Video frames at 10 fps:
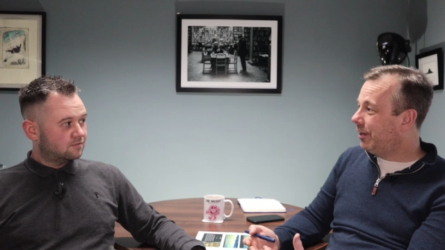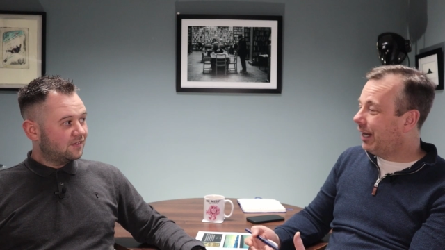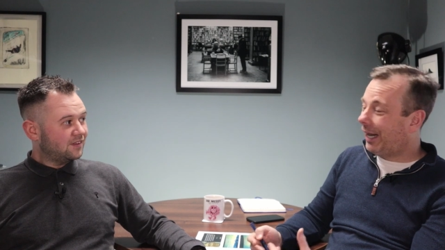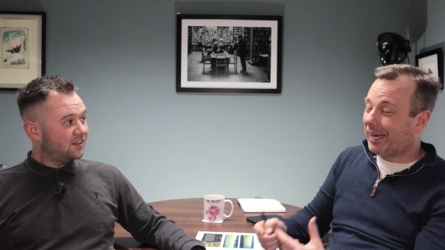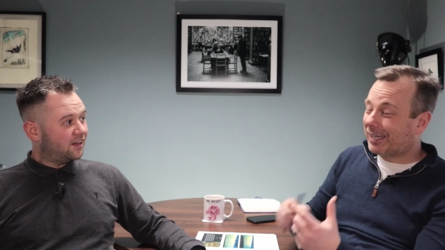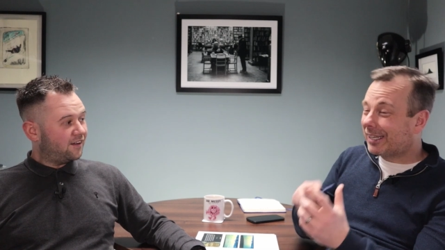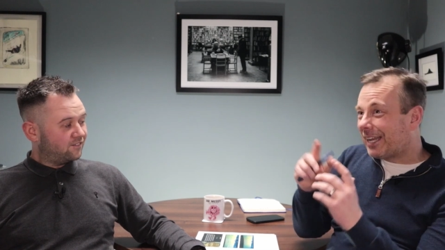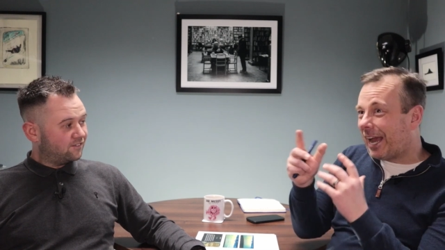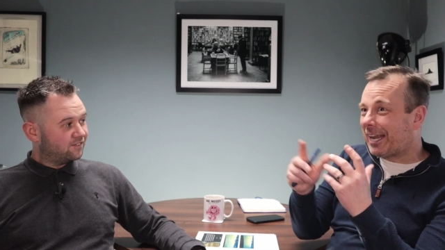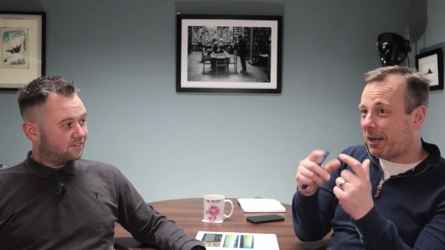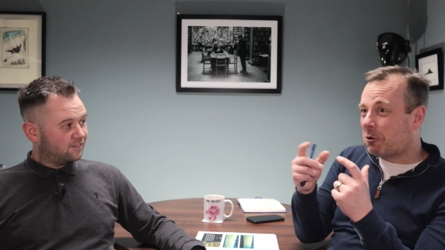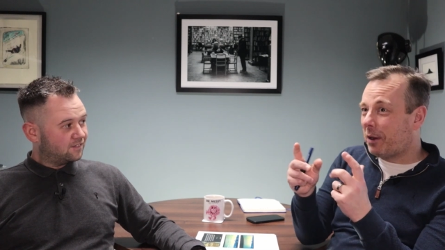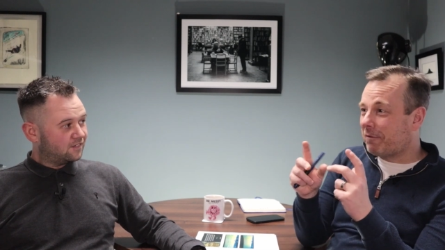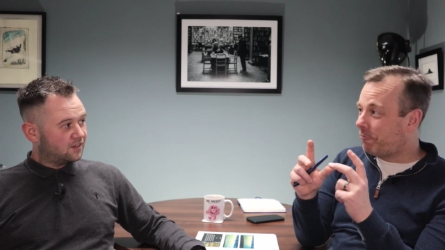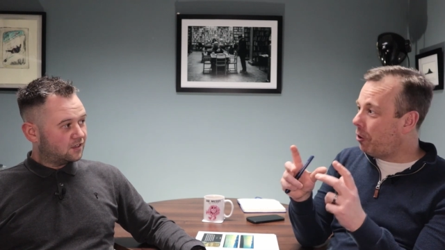Speaker 1: And yeah. I, I kind of
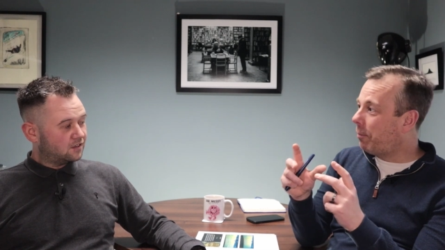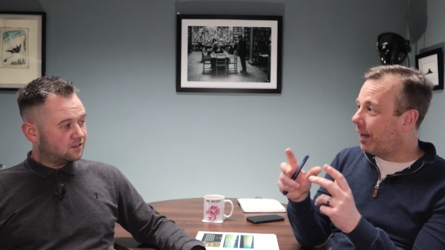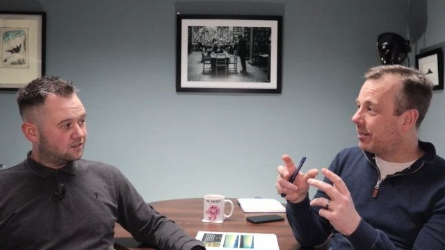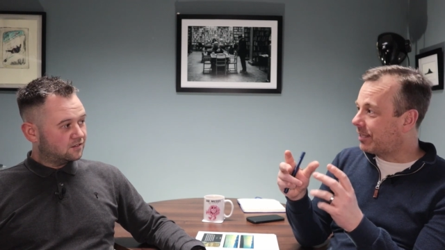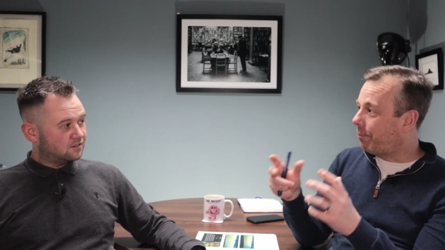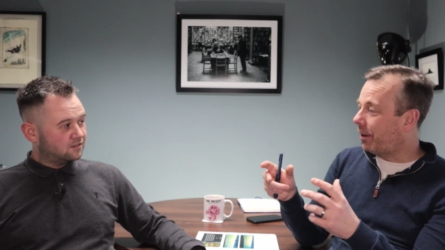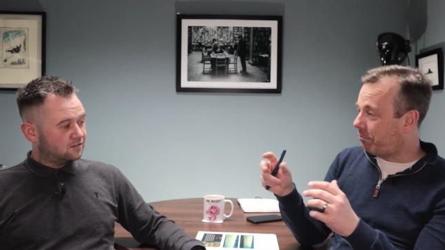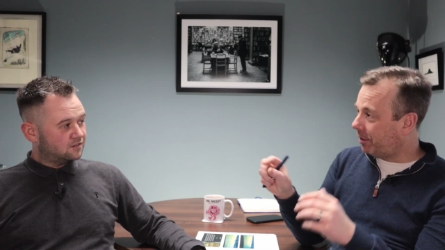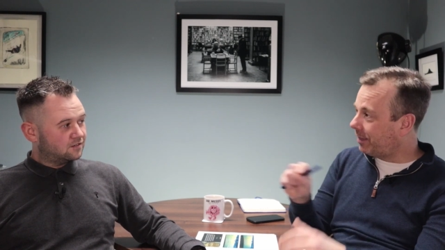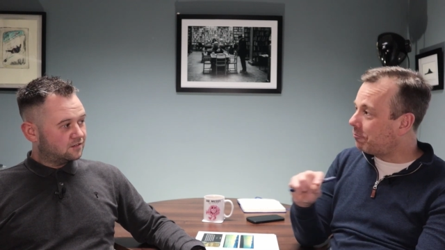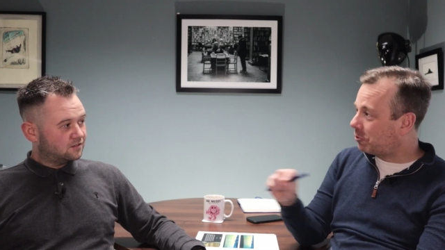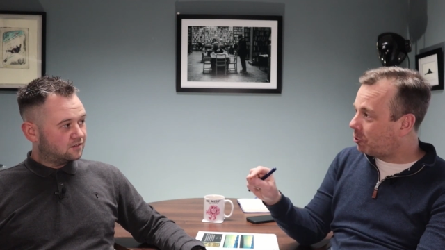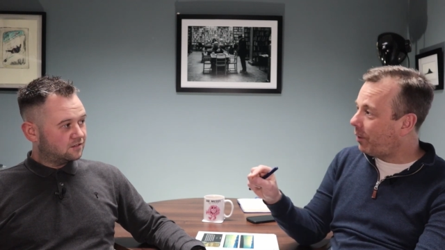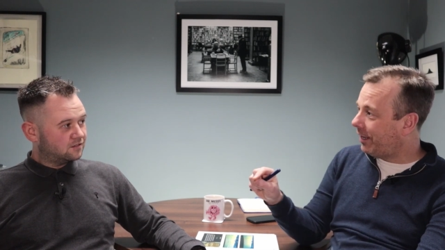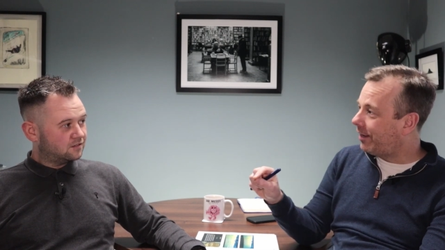quite verbalised that, but I think that was
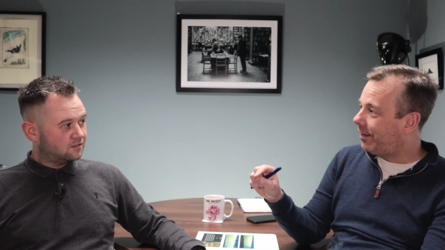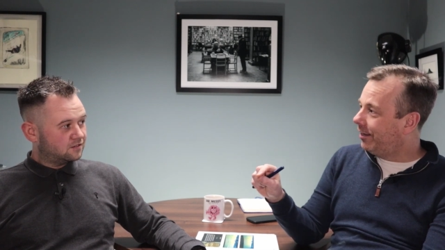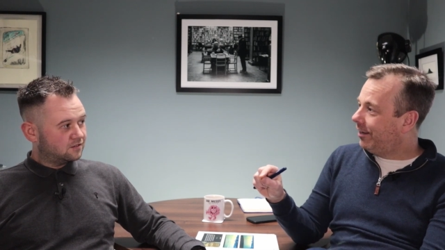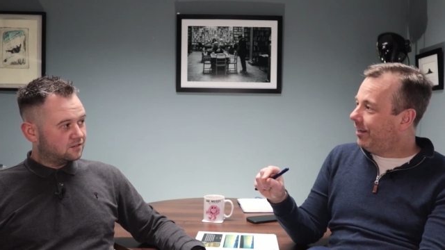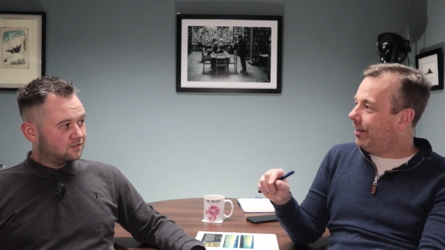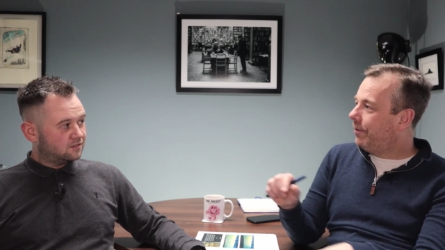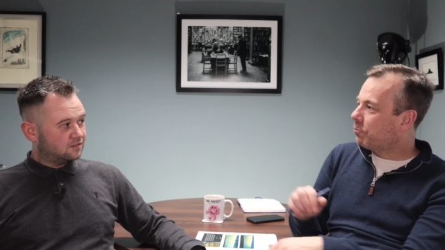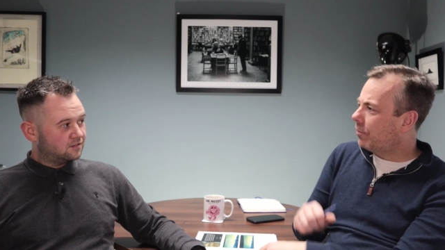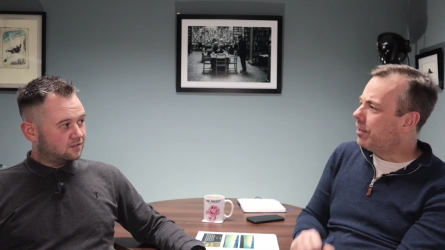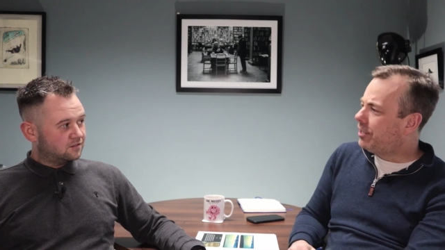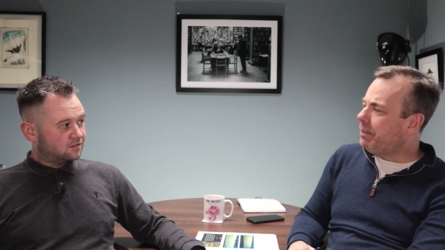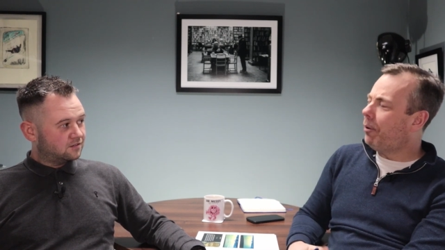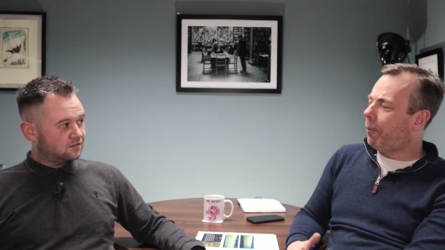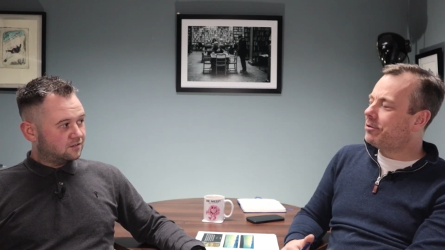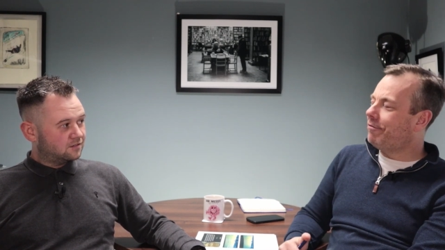quite a, a deep
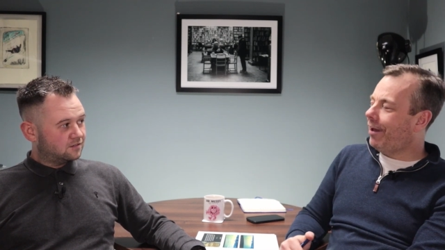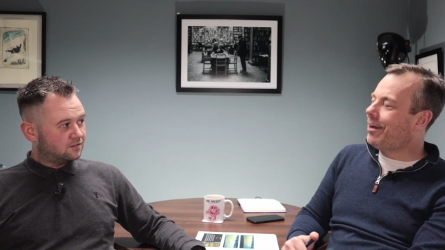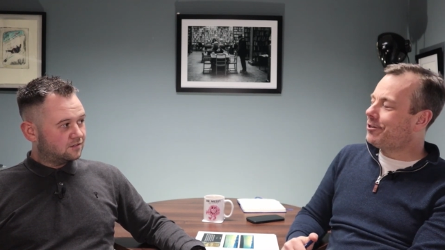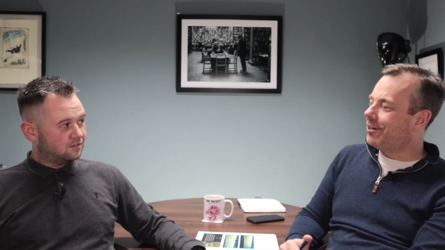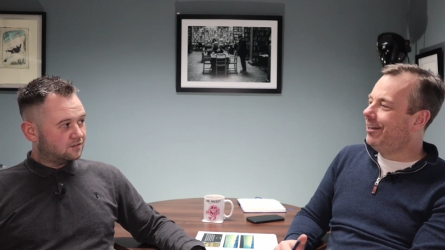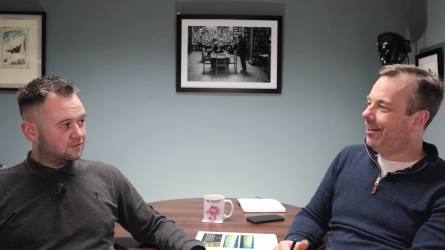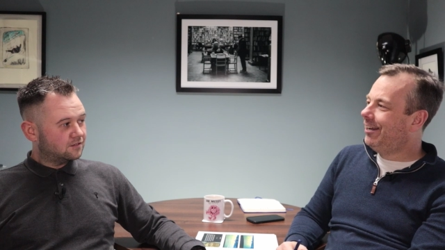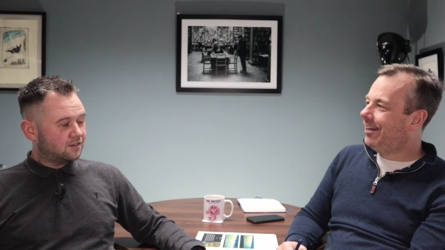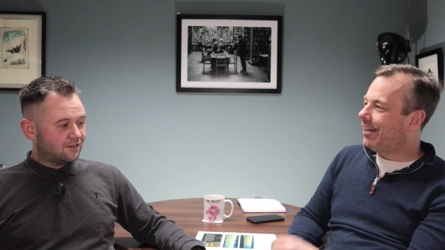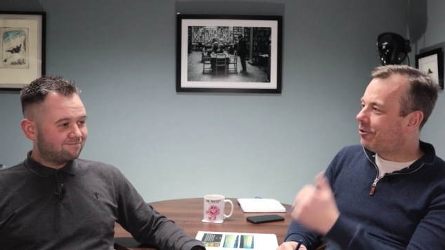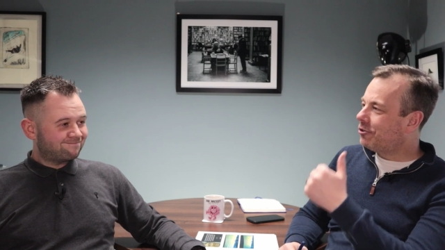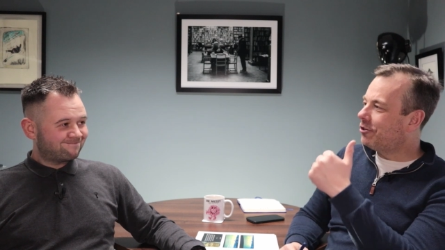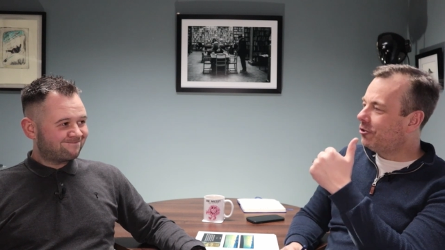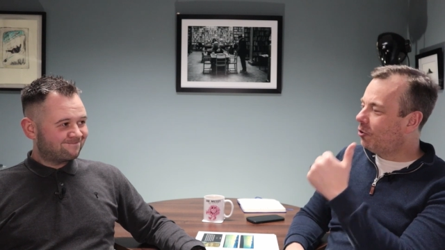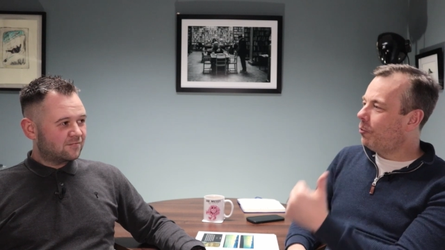observation. It doesn't
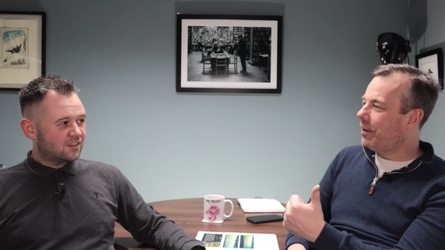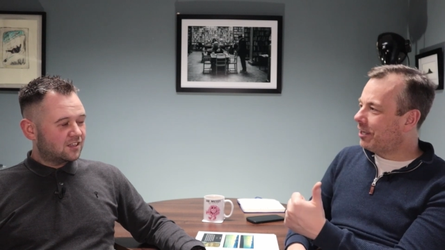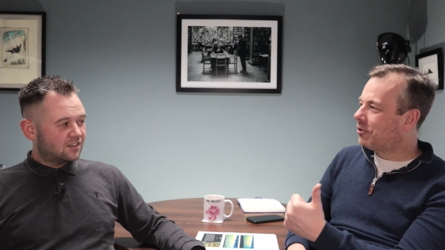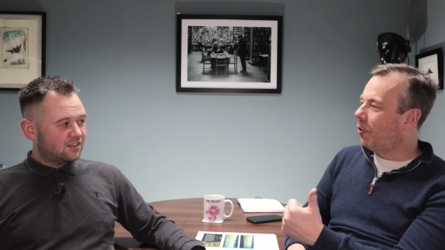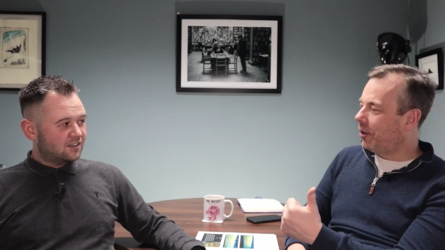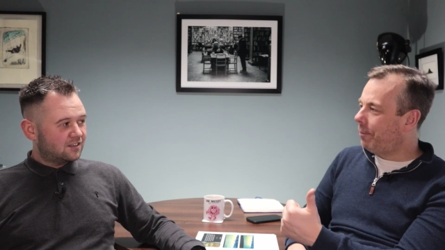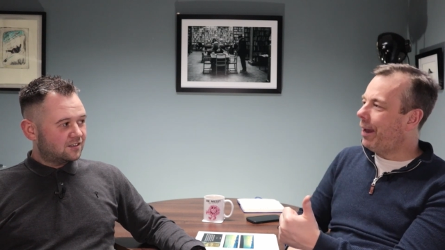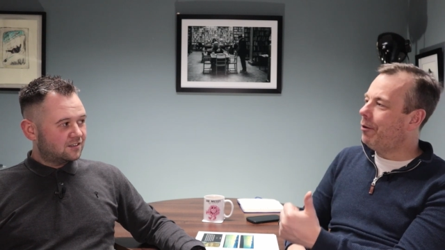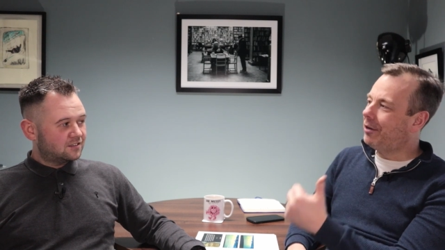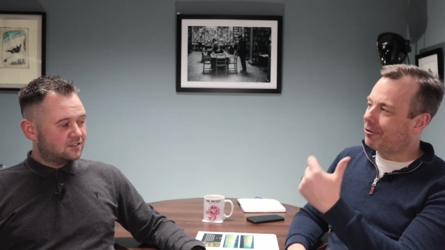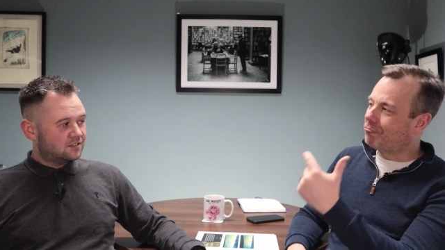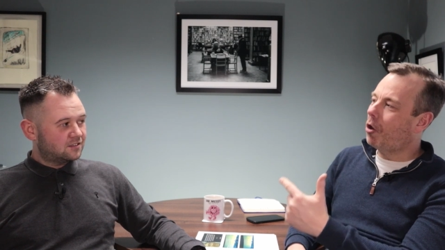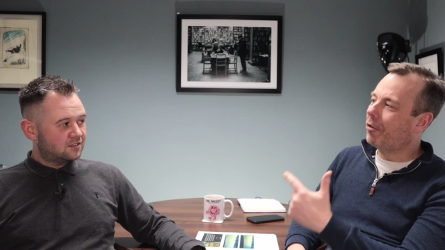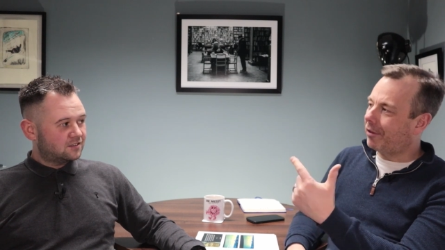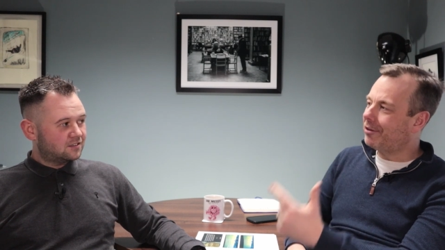know when you're talking about it
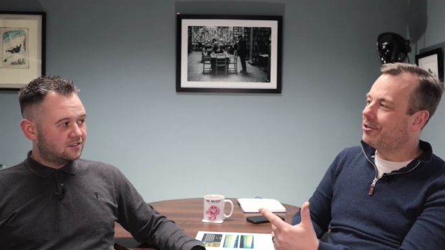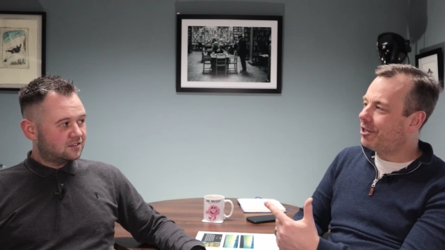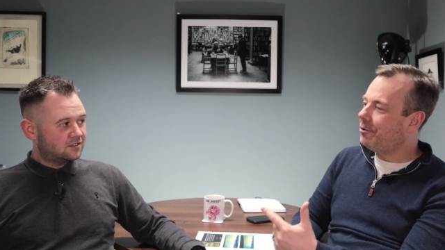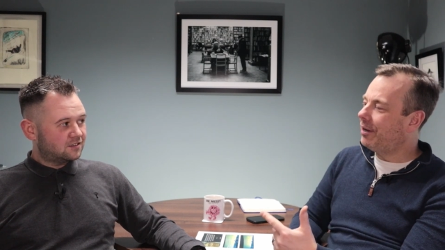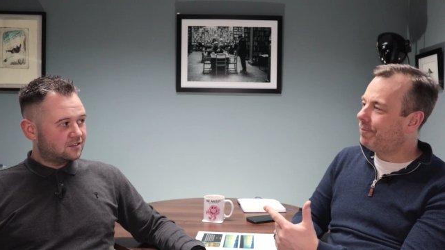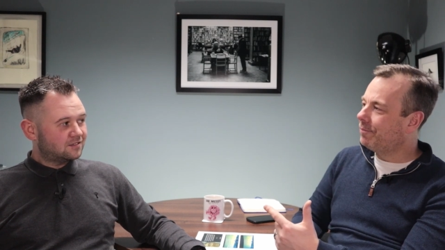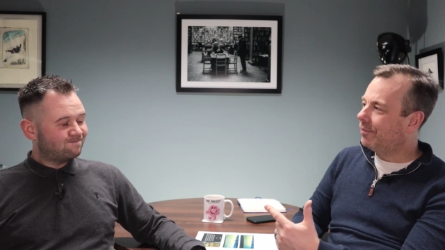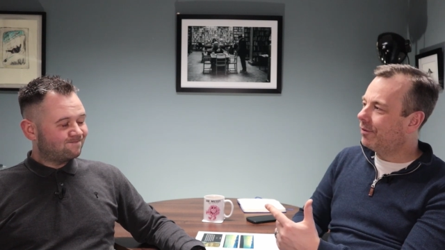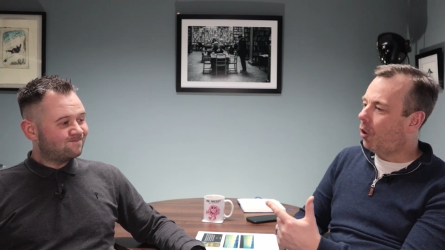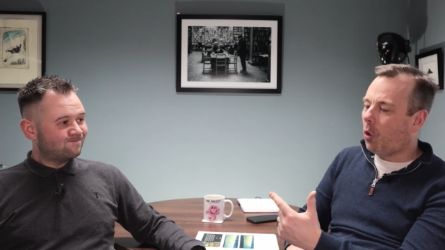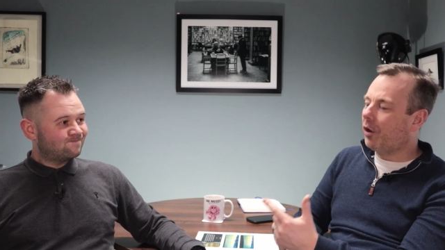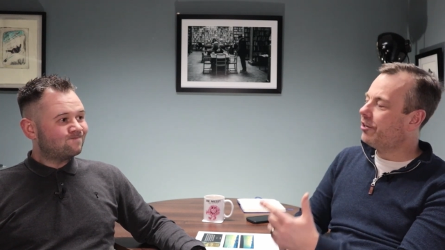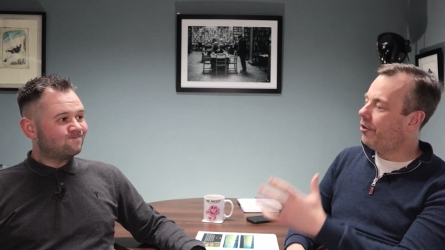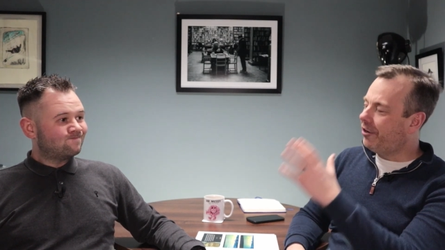rather than to it. All it heard is